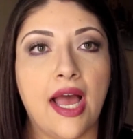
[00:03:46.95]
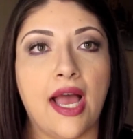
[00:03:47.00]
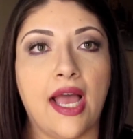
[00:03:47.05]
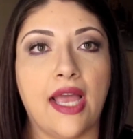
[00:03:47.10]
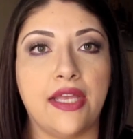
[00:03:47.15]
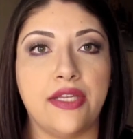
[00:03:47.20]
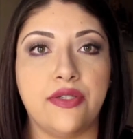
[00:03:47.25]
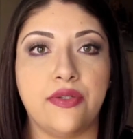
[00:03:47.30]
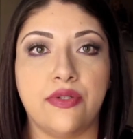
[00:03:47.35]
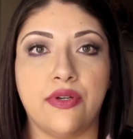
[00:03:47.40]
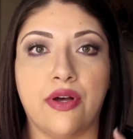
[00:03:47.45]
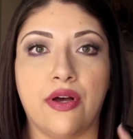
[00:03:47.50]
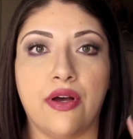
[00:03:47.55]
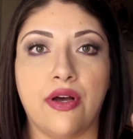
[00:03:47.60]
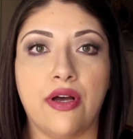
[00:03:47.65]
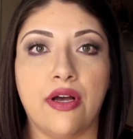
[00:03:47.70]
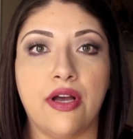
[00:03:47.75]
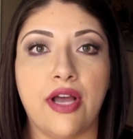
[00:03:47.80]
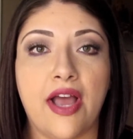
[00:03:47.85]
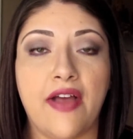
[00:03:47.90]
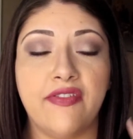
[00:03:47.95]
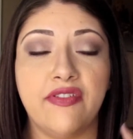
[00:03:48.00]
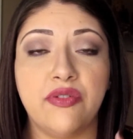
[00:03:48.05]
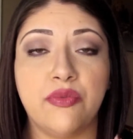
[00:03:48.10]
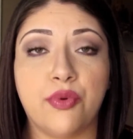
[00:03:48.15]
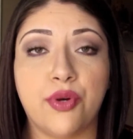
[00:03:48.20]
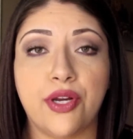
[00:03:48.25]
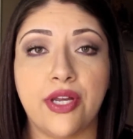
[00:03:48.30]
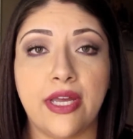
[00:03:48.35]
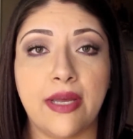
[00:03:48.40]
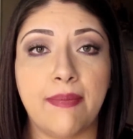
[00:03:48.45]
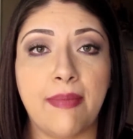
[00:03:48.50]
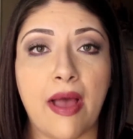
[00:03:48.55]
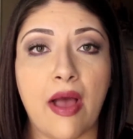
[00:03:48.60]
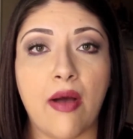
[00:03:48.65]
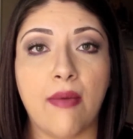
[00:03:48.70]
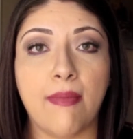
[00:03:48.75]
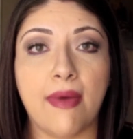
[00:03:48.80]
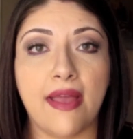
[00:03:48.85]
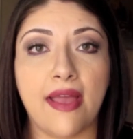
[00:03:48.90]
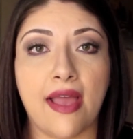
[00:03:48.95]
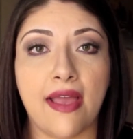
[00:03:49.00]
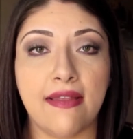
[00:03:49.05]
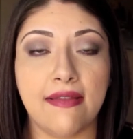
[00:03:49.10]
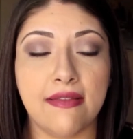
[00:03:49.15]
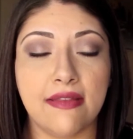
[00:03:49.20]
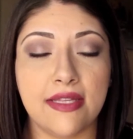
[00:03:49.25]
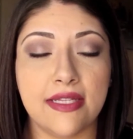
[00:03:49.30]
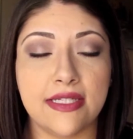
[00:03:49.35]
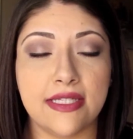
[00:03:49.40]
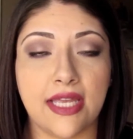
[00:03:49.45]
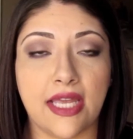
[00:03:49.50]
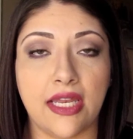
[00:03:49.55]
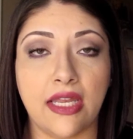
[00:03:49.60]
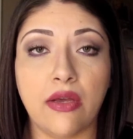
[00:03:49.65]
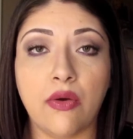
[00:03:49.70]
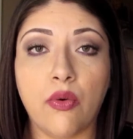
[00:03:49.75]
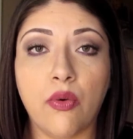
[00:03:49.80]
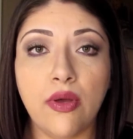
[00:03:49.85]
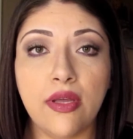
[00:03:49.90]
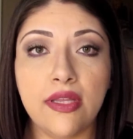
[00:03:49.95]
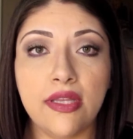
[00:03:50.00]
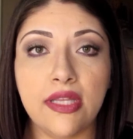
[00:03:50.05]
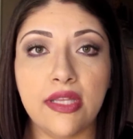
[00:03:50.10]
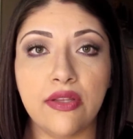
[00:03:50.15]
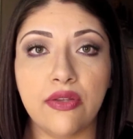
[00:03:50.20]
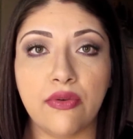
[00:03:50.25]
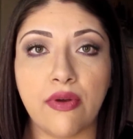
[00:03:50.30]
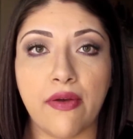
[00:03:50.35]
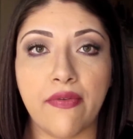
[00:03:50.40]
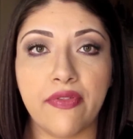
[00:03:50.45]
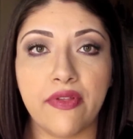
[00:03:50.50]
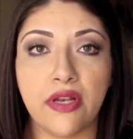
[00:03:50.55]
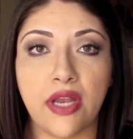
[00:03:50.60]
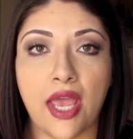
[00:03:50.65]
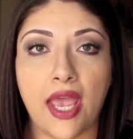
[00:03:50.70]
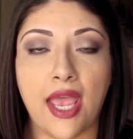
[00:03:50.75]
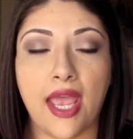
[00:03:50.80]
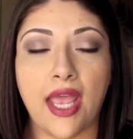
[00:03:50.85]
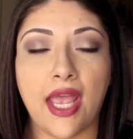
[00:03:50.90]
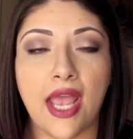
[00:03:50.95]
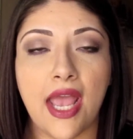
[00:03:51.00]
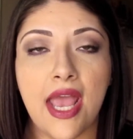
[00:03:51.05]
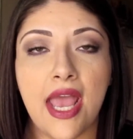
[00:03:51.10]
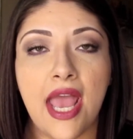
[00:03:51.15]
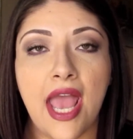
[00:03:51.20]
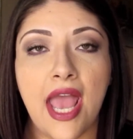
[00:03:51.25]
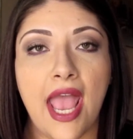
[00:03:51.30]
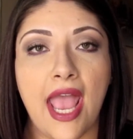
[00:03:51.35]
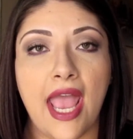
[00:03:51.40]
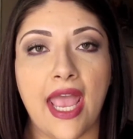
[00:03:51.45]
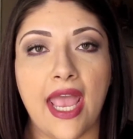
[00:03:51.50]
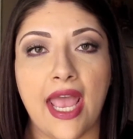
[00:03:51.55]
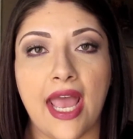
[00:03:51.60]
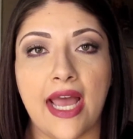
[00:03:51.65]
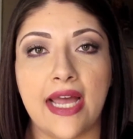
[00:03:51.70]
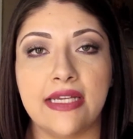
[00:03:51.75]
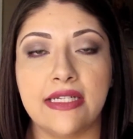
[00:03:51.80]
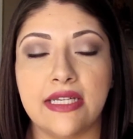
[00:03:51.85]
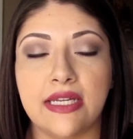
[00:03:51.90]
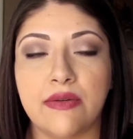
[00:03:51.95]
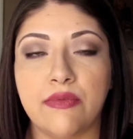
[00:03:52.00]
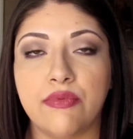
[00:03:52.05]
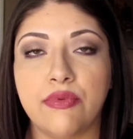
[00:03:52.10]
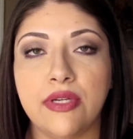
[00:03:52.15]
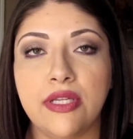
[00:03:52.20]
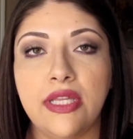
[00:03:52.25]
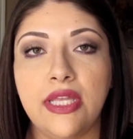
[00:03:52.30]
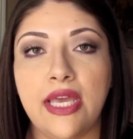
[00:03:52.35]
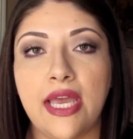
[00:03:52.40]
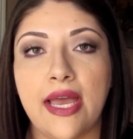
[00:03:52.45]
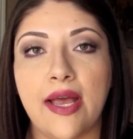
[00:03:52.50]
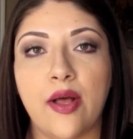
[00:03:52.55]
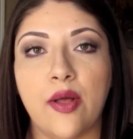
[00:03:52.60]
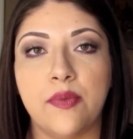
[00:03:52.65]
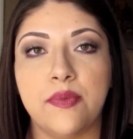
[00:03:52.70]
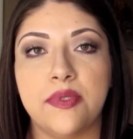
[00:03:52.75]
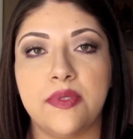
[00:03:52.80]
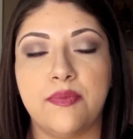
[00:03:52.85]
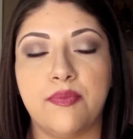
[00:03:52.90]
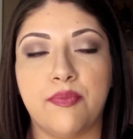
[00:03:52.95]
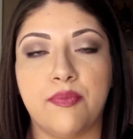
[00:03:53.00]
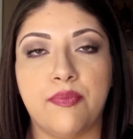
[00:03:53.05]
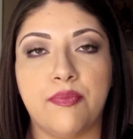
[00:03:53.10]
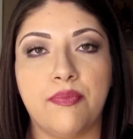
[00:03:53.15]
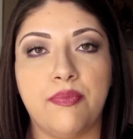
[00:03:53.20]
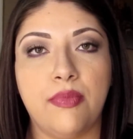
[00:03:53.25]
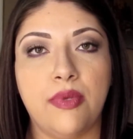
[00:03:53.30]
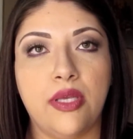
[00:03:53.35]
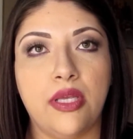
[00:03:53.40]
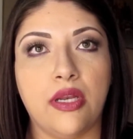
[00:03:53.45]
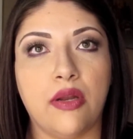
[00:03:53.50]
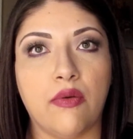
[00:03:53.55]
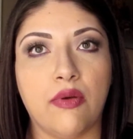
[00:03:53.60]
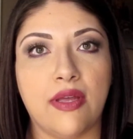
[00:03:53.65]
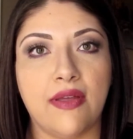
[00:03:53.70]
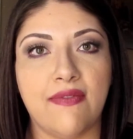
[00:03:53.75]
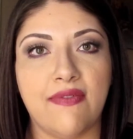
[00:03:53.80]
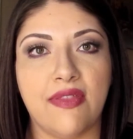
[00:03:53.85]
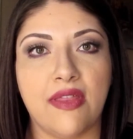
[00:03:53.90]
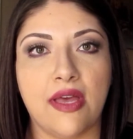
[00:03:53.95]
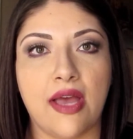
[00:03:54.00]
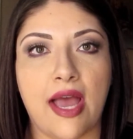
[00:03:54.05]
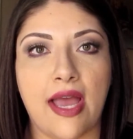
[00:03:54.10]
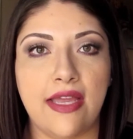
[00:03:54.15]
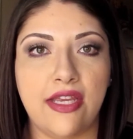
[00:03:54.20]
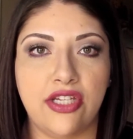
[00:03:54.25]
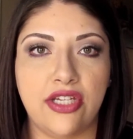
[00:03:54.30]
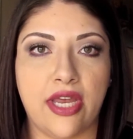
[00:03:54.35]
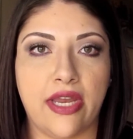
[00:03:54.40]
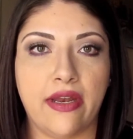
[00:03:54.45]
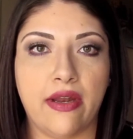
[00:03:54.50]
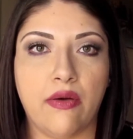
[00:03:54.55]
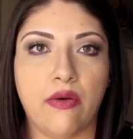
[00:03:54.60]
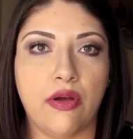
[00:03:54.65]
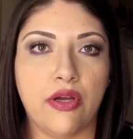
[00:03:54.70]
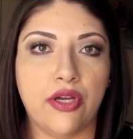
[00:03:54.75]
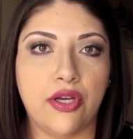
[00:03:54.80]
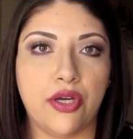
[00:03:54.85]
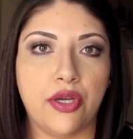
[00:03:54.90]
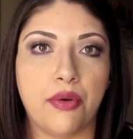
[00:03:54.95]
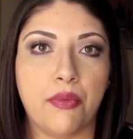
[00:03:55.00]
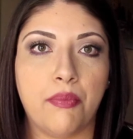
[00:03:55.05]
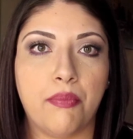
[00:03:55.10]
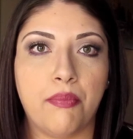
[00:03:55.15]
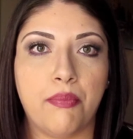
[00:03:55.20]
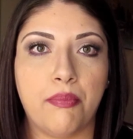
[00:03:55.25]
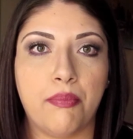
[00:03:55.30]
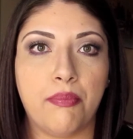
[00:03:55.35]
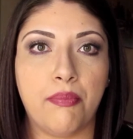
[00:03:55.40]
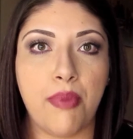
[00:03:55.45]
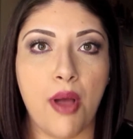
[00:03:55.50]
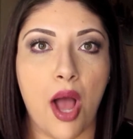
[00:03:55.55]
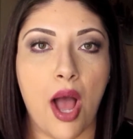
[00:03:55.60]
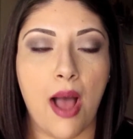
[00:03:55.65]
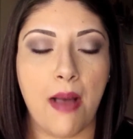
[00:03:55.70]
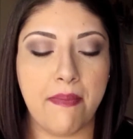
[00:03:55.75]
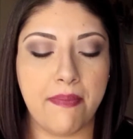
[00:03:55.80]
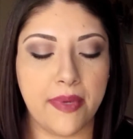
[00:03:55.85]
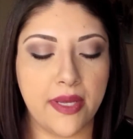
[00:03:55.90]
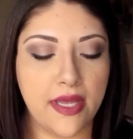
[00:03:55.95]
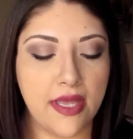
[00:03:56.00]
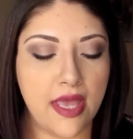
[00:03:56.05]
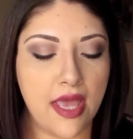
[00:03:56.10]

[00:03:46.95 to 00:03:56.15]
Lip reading: I do not have to worry about my eyelids getting oily throughout the day, and it really helps, you know, give the eyeshadow a good pop.